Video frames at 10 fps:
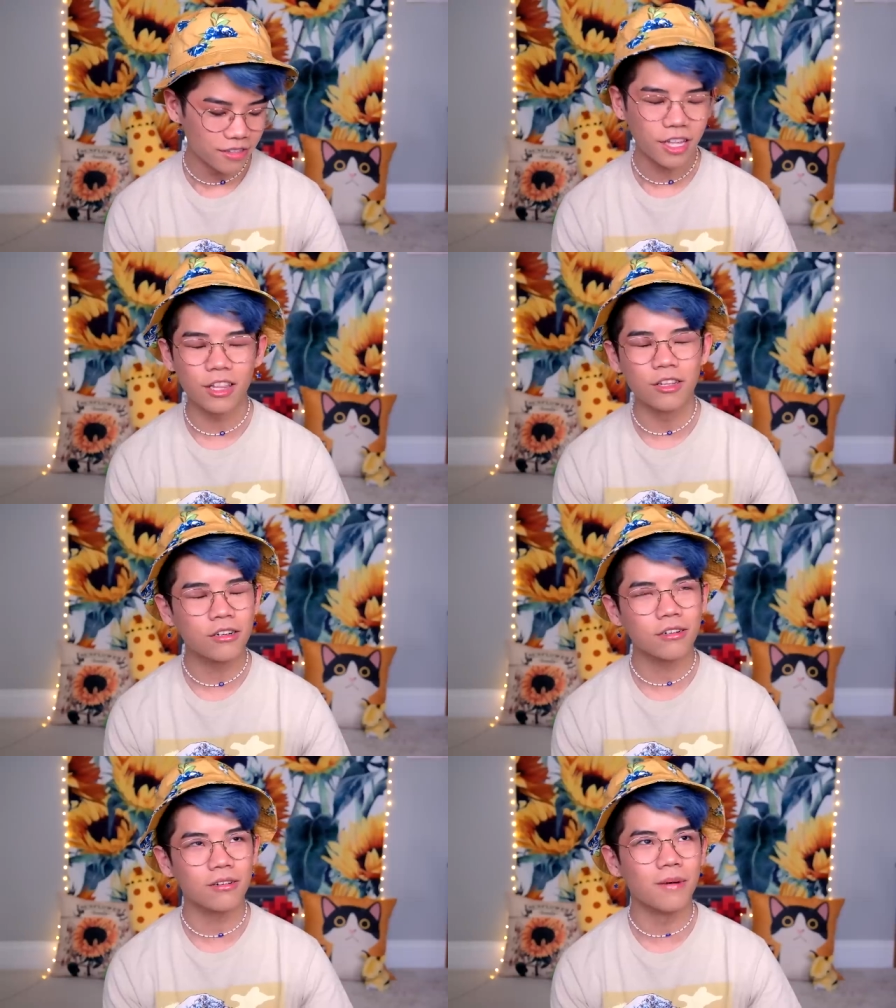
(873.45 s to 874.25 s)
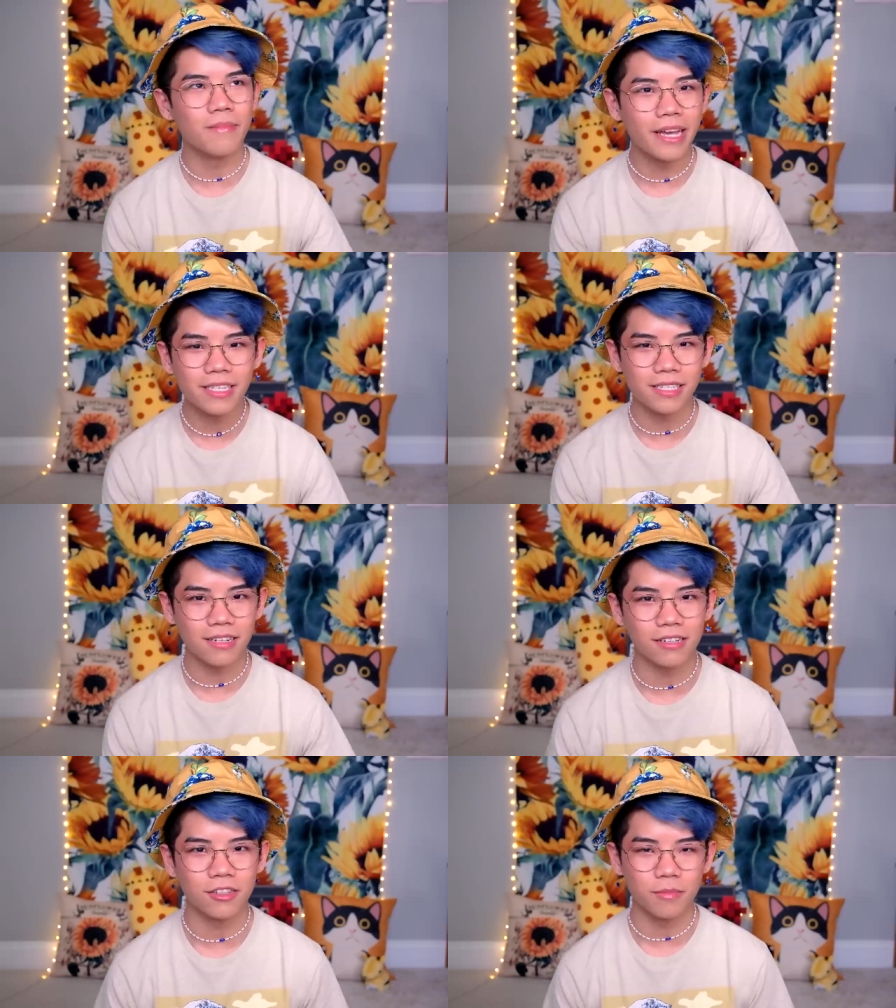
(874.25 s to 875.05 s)
They look amazing
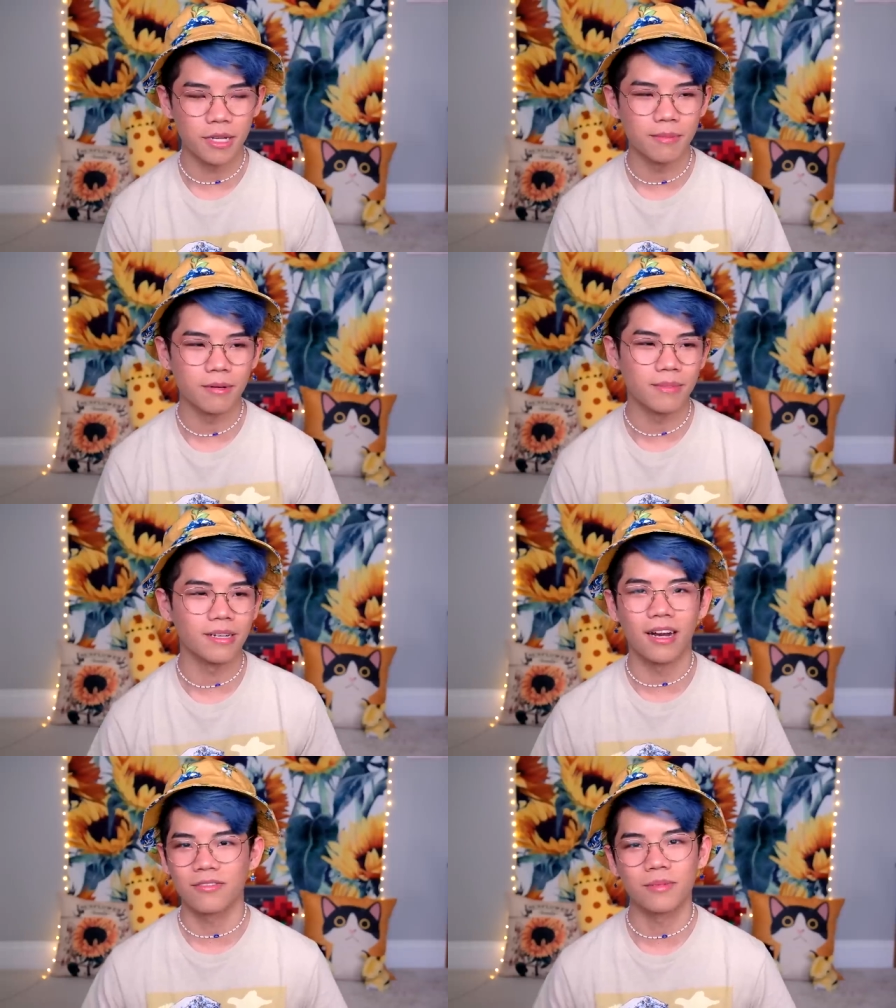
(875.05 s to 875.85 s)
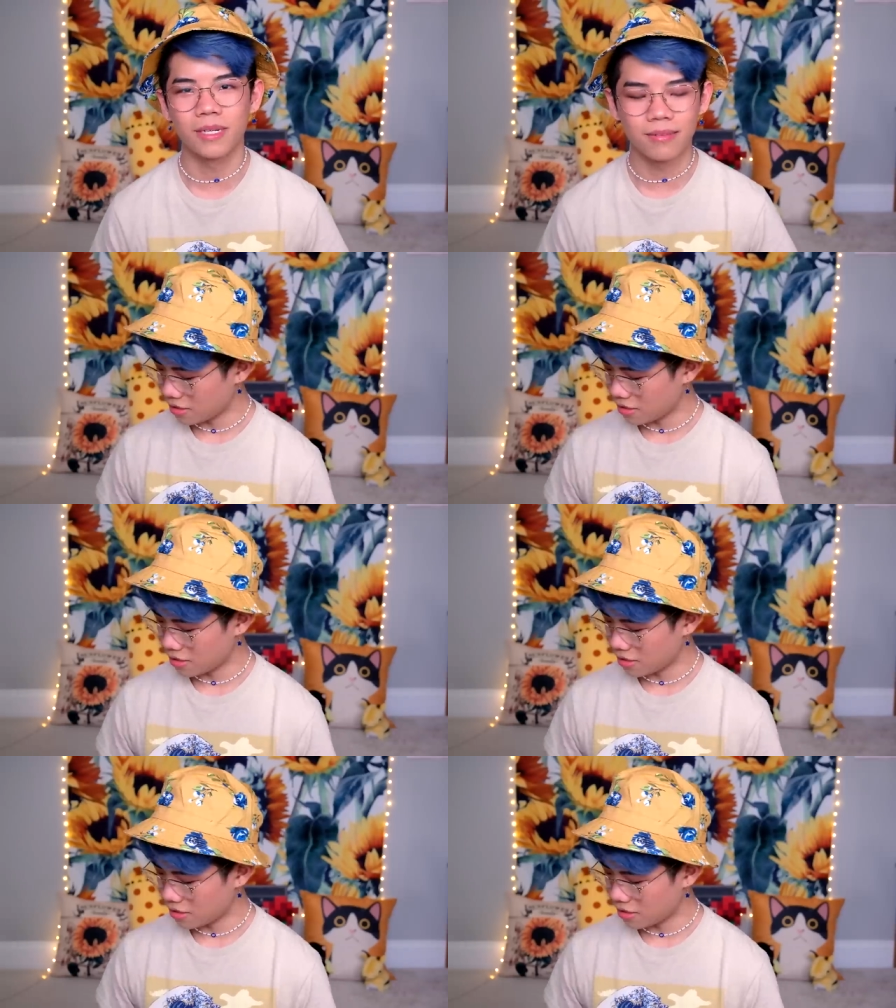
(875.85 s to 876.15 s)
on other people, but not for me.